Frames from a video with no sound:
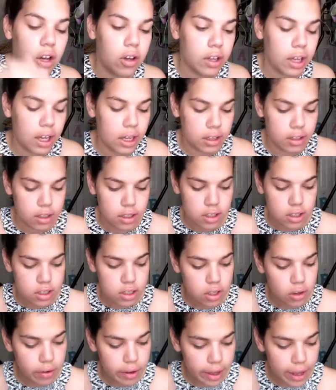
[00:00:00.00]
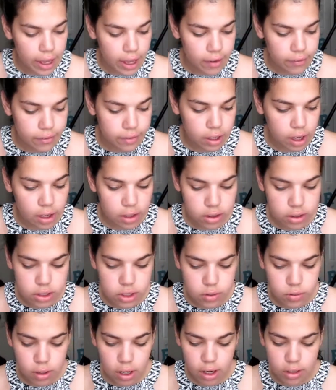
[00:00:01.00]
Okay. So I have
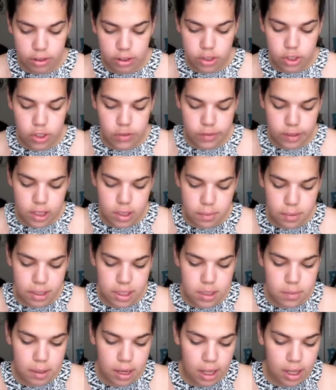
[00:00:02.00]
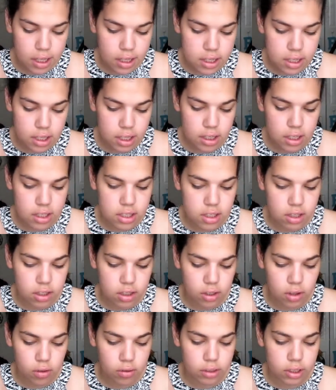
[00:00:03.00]
two other Juvia's Place palettes, and these are
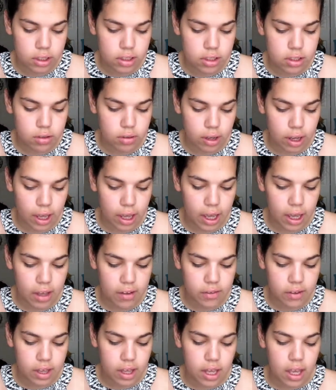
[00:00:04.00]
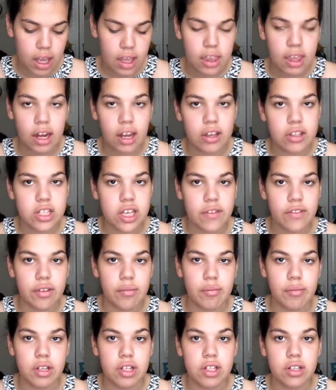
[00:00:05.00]
the only two I have. And then I also have
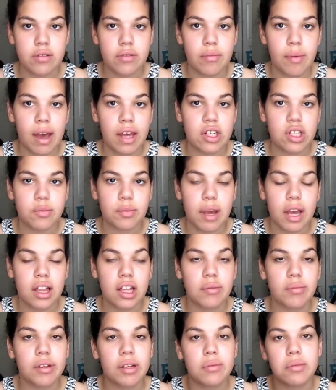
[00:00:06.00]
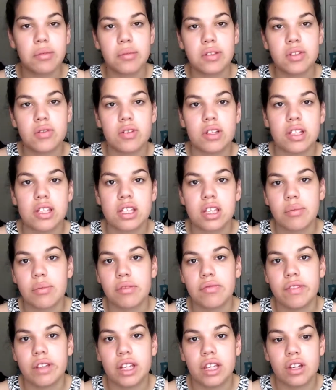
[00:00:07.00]
the Magic palette, but I will be doing a
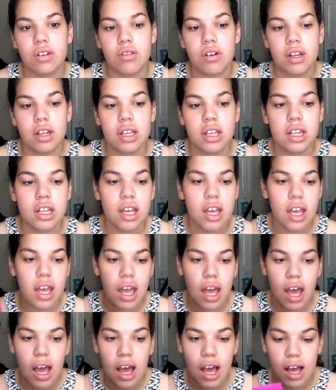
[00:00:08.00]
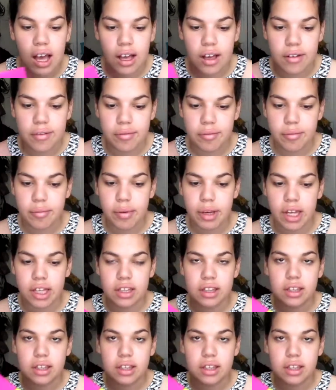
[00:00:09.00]
separate video on it. But